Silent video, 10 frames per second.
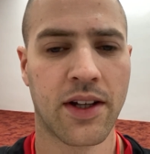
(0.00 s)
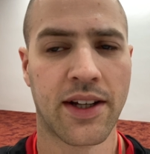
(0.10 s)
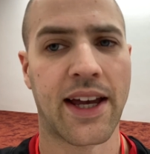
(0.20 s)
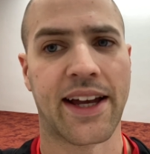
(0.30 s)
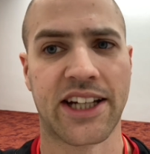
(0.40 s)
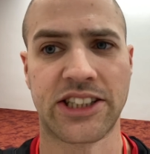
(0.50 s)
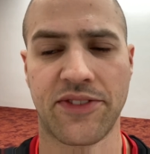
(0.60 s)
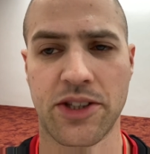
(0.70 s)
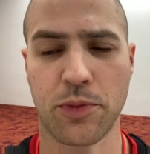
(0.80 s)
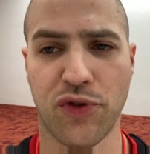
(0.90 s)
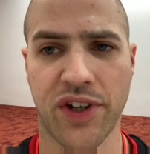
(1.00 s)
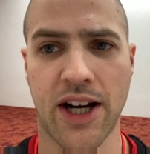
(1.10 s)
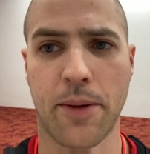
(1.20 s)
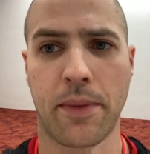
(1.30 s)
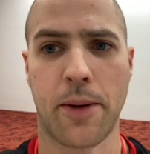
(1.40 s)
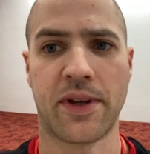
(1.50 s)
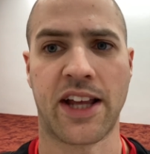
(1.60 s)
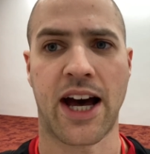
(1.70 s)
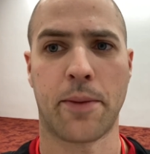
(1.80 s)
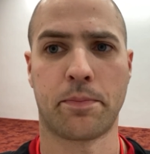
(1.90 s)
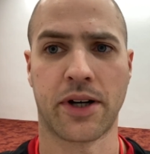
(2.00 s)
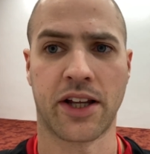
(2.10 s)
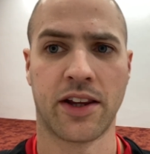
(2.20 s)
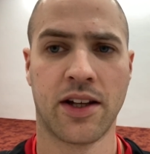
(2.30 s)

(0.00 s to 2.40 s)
yeah, I guess if he's moving up, maybe not, but